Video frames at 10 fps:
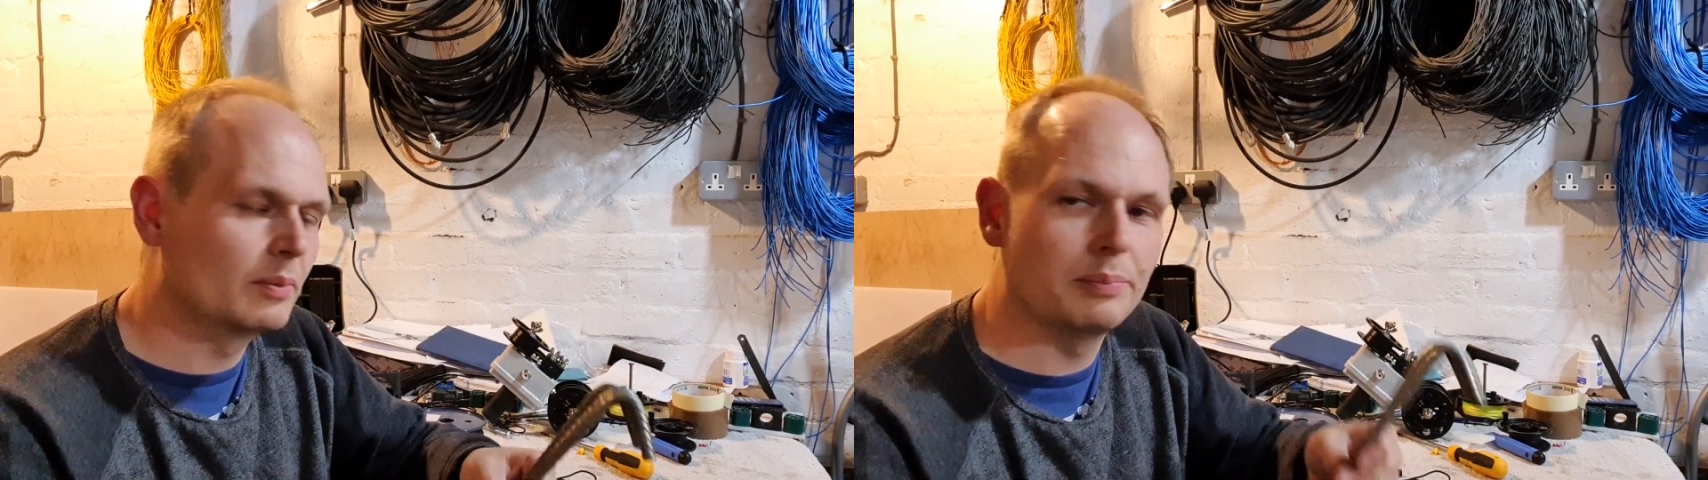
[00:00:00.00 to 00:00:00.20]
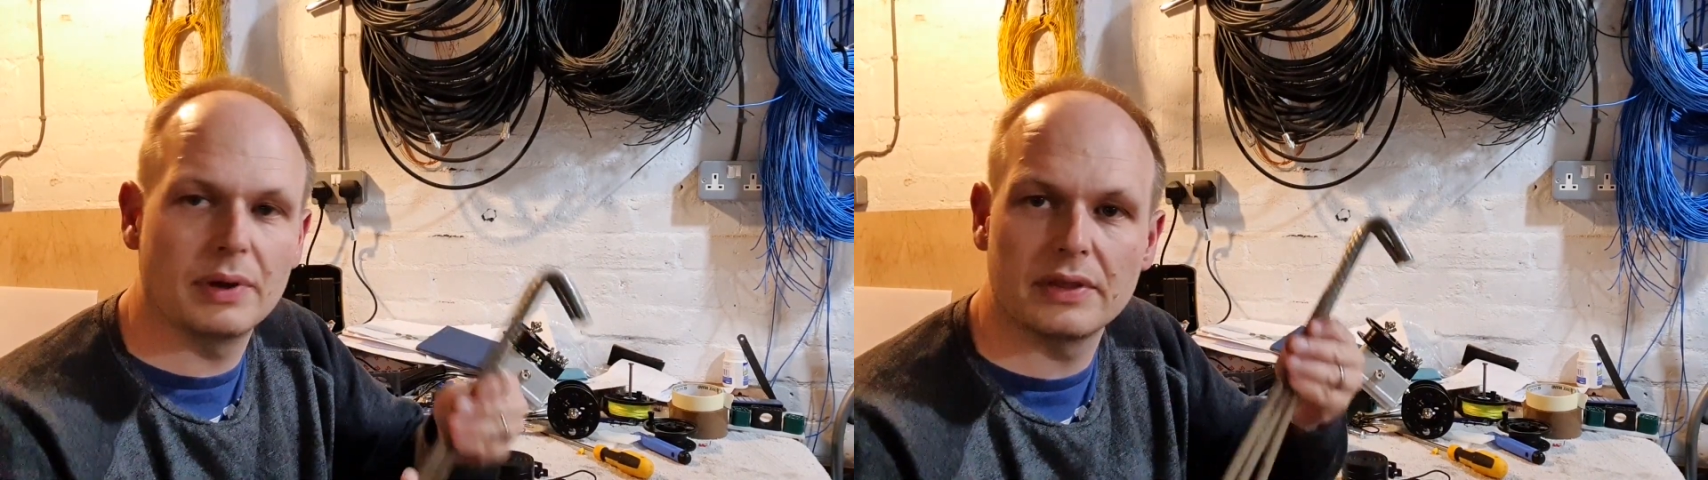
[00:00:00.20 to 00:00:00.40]

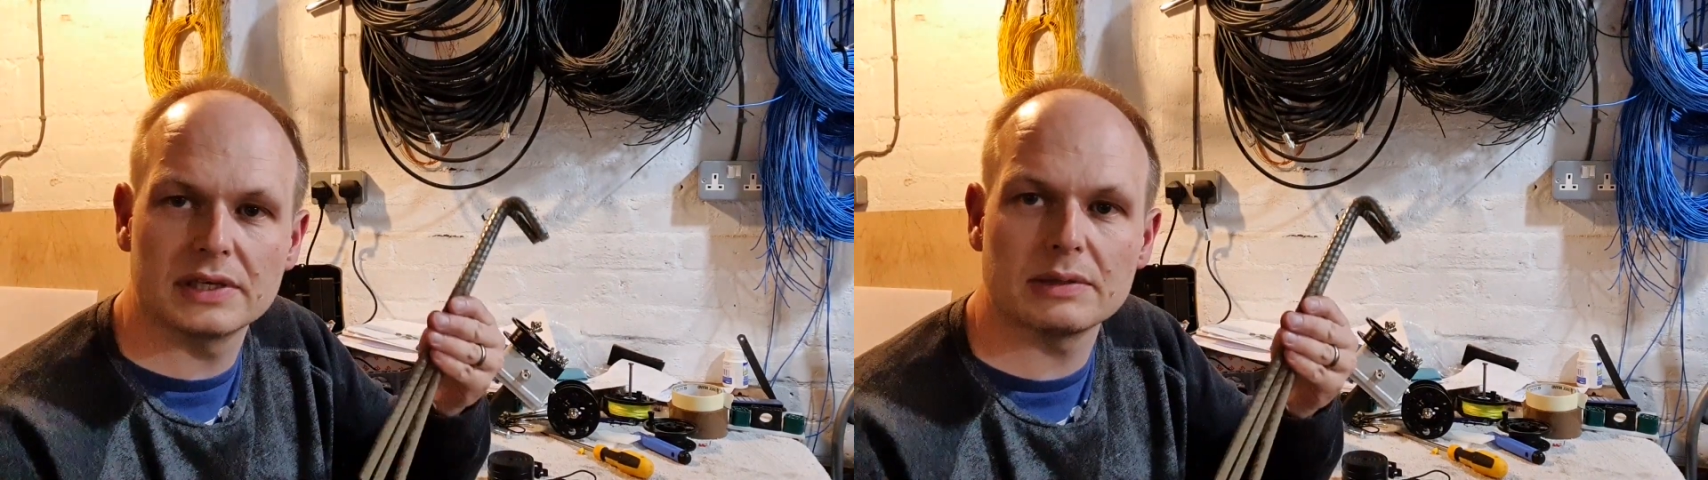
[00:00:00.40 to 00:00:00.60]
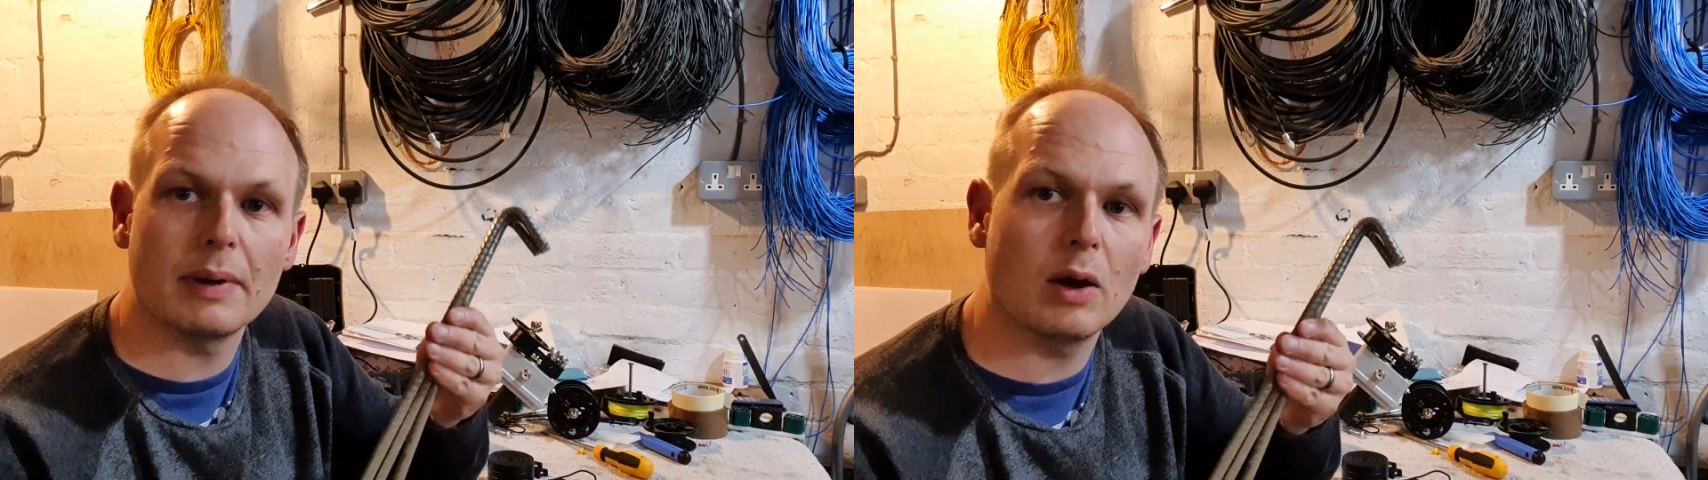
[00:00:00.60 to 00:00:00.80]
But there
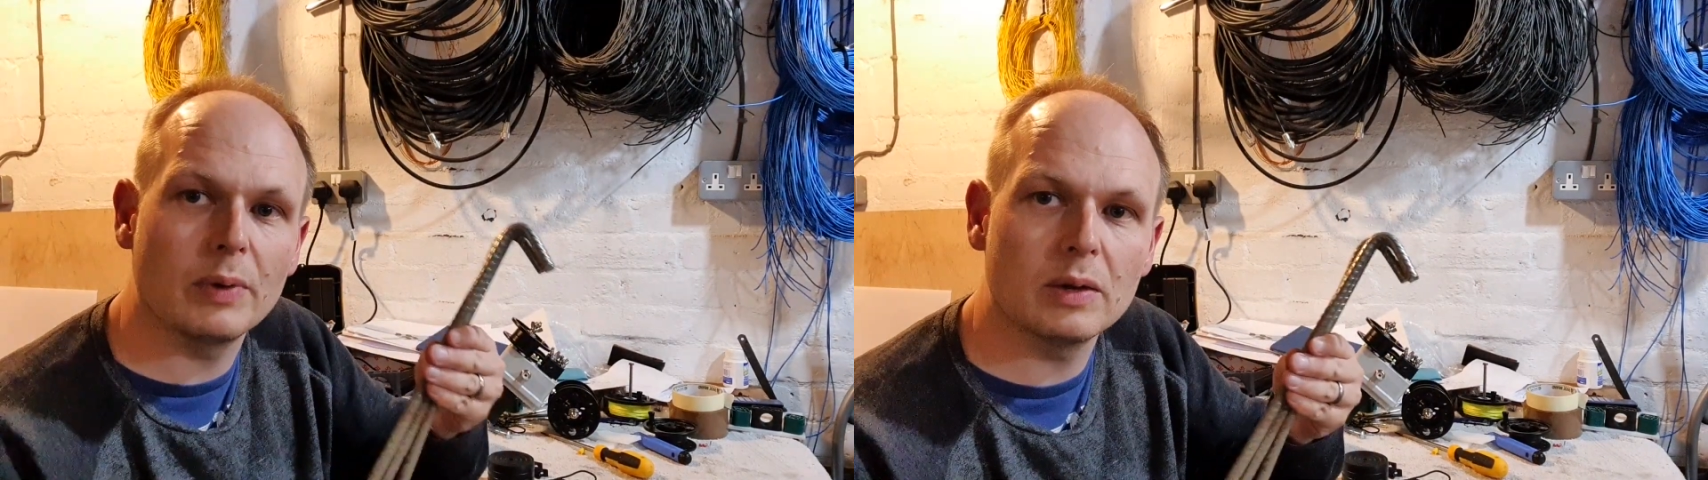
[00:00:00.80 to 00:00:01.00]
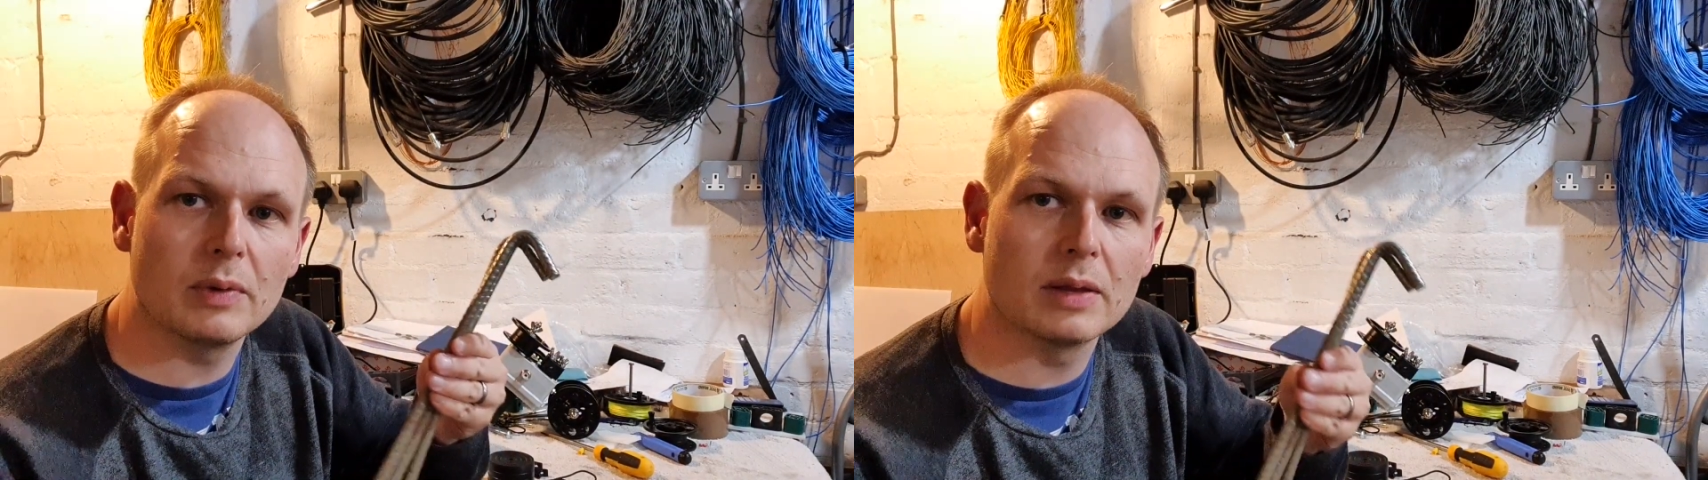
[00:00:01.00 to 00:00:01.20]
is a bit of
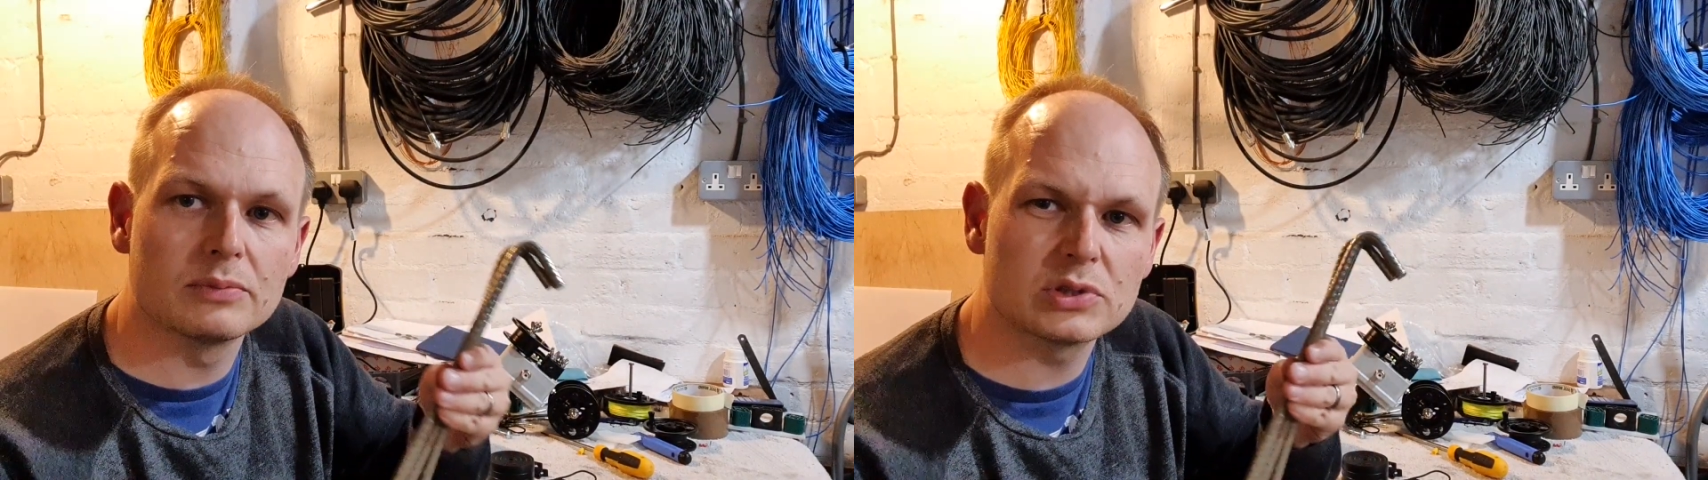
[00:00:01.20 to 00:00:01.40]
weight with them,